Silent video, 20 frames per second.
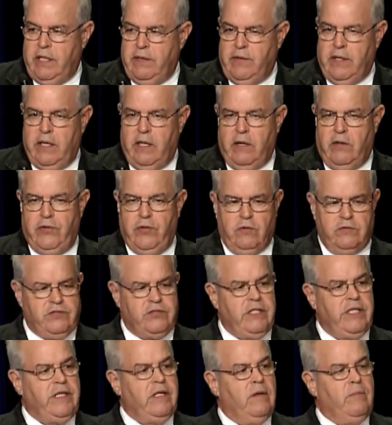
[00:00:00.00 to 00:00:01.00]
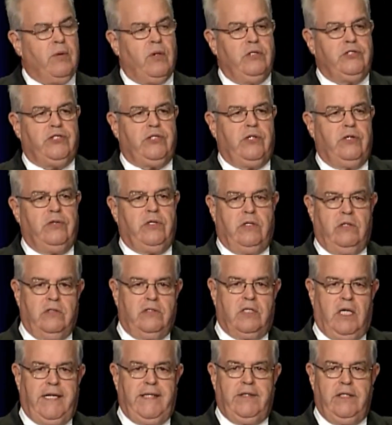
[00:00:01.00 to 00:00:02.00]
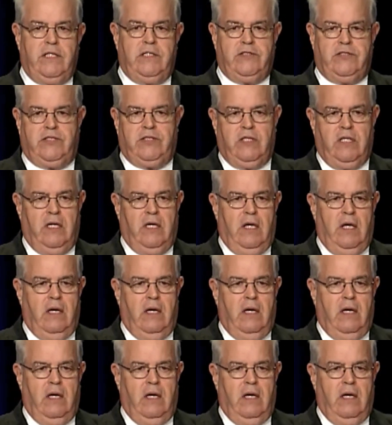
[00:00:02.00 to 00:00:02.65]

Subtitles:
In there, you'll see a brochure that looks like this.